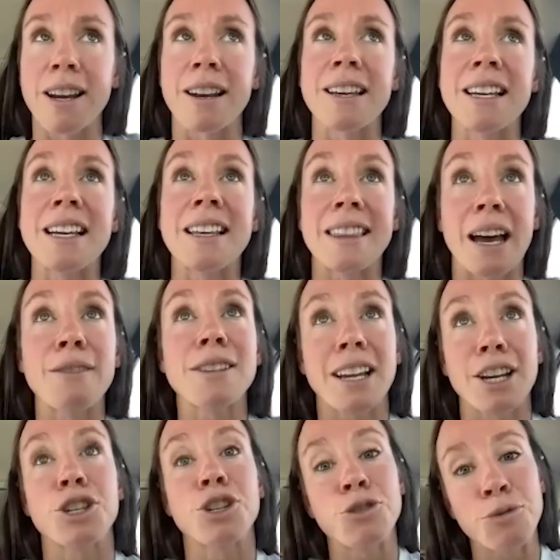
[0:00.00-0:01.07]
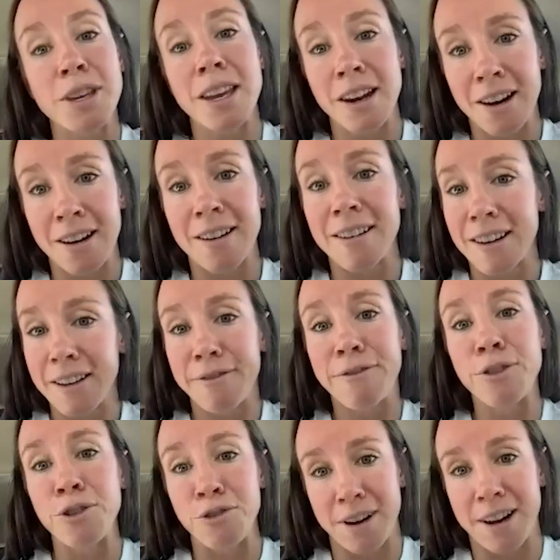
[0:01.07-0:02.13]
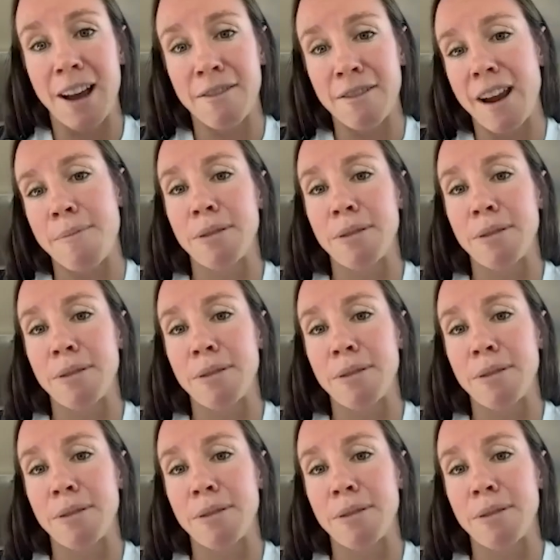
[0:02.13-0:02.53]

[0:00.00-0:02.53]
And that was like a 2-year full recovery.